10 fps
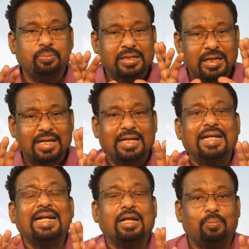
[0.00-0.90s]
be clearly
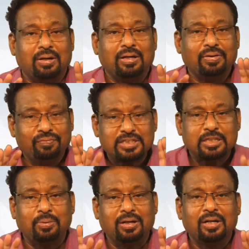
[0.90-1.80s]
readable,
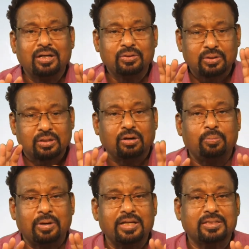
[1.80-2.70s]
visible to the
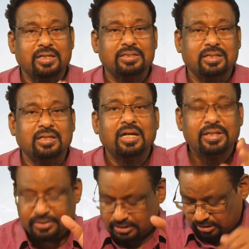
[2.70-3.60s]
common eye is concerned.
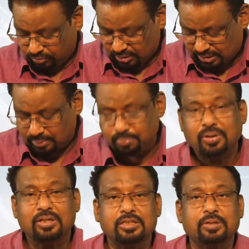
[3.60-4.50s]
This is what the
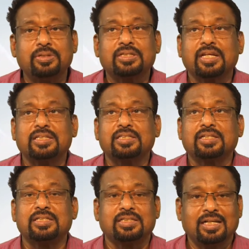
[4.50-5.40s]
importance of this case is
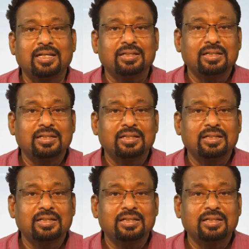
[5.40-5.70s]
concerned.